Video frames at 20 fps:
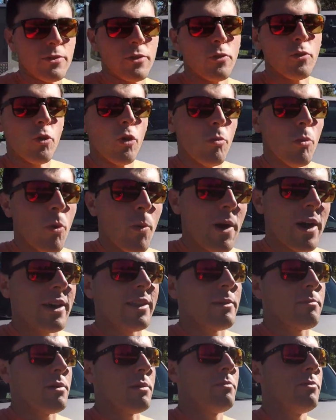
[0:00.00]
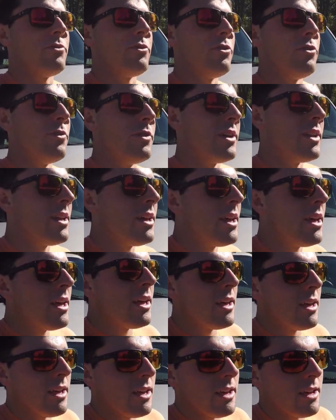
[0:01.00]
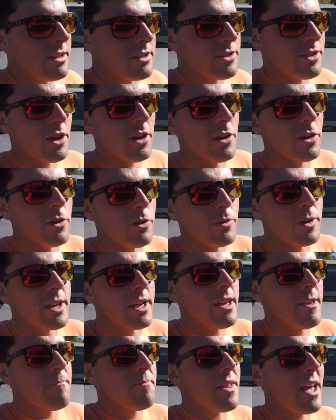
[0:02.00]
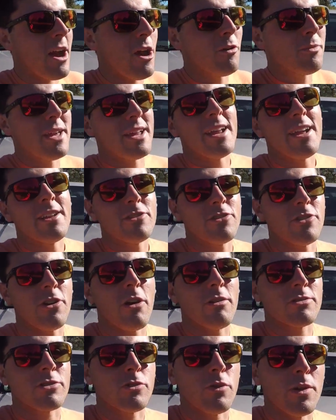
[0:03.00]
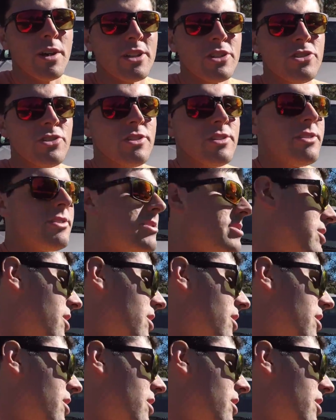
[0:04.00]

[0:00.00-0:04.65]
the normal way that people do it. So I hope that answered y'all's questions.